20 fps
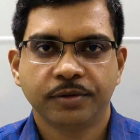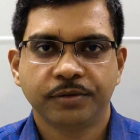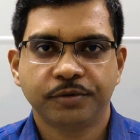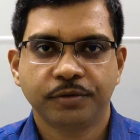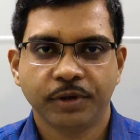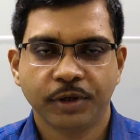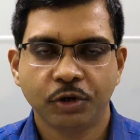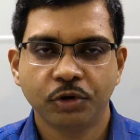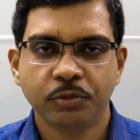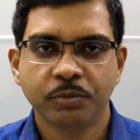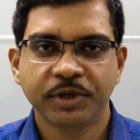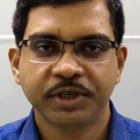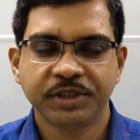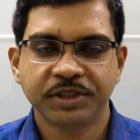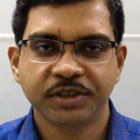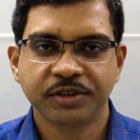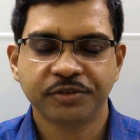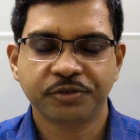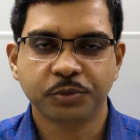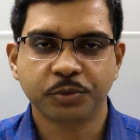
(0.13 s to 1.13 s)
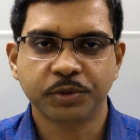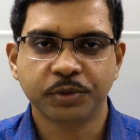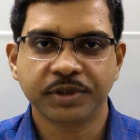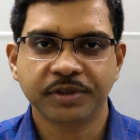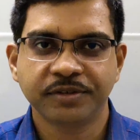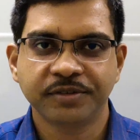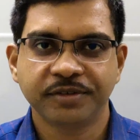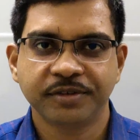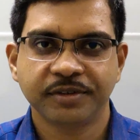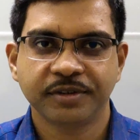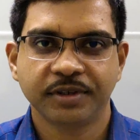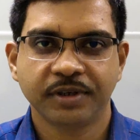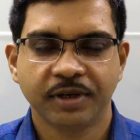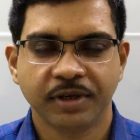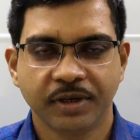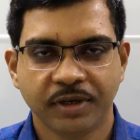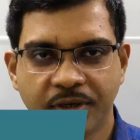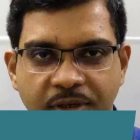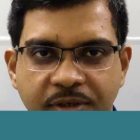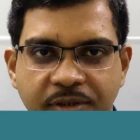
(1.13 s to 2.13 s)
So hello my dear students
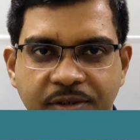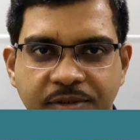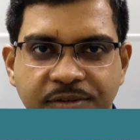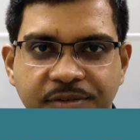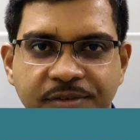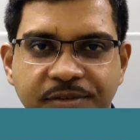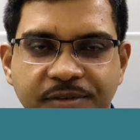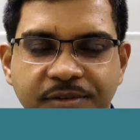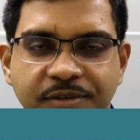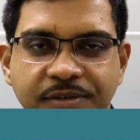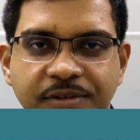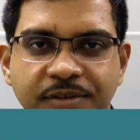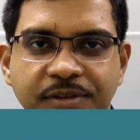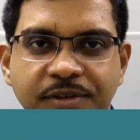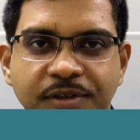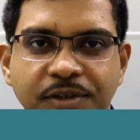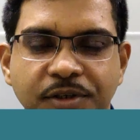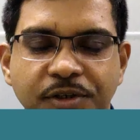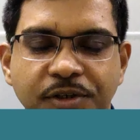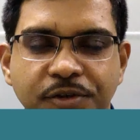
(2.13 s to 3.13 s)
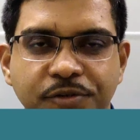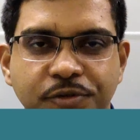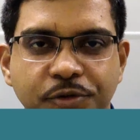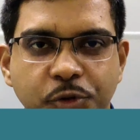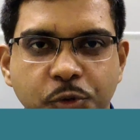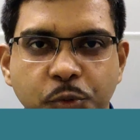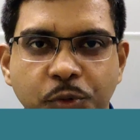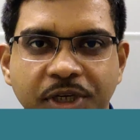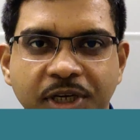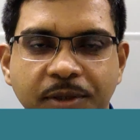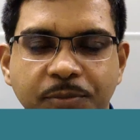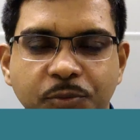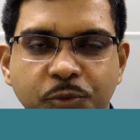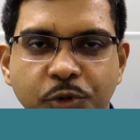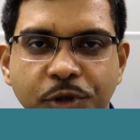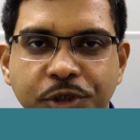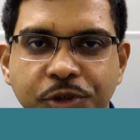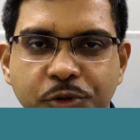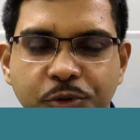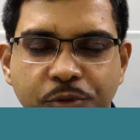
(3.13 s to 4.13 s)
and learners. So today I am
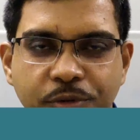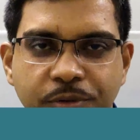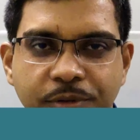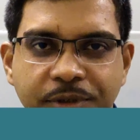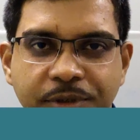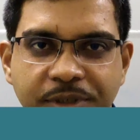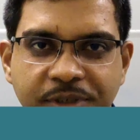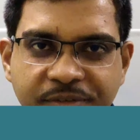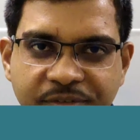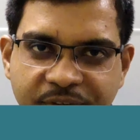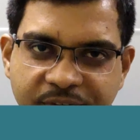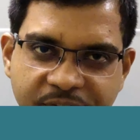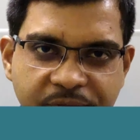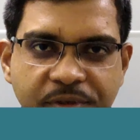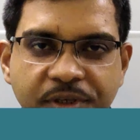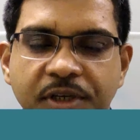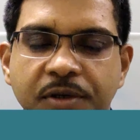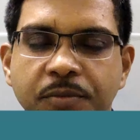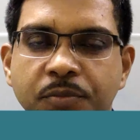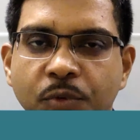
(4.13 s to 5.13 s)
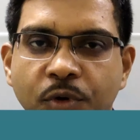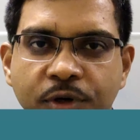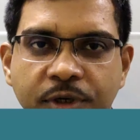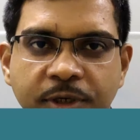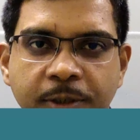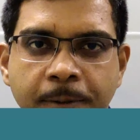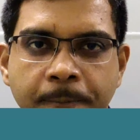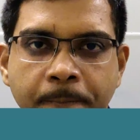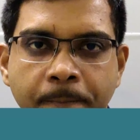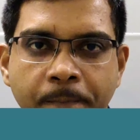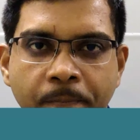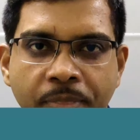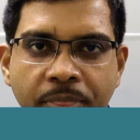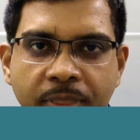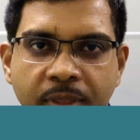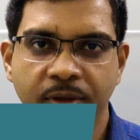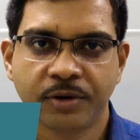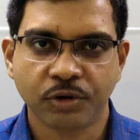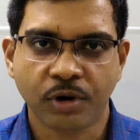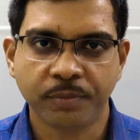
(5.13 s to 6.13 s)
going to discuss a very important
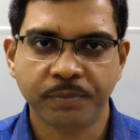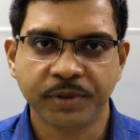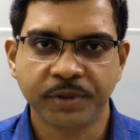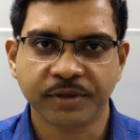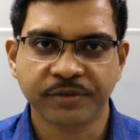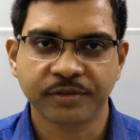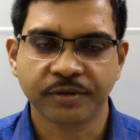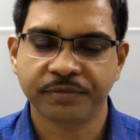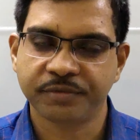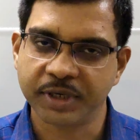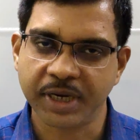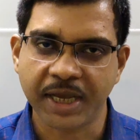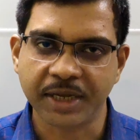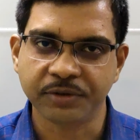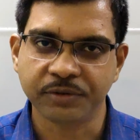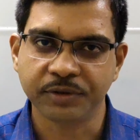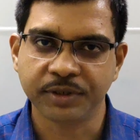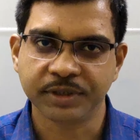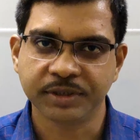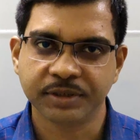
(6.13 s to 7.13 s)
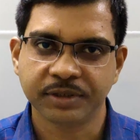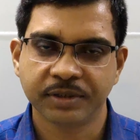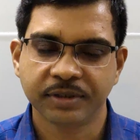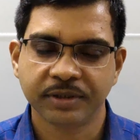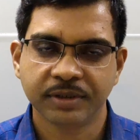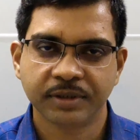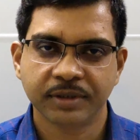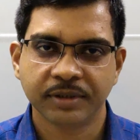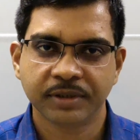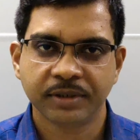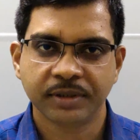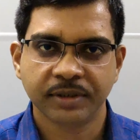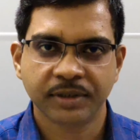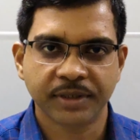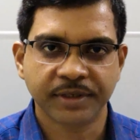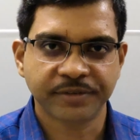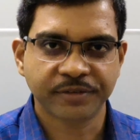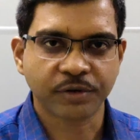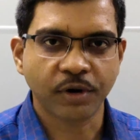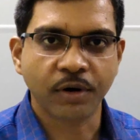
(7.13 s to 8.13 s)
topics of C language.
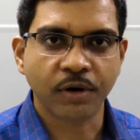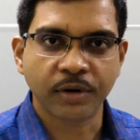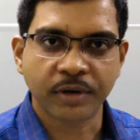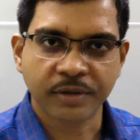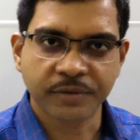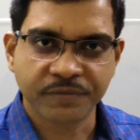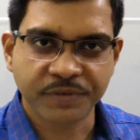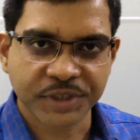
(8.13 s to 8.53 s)
It is called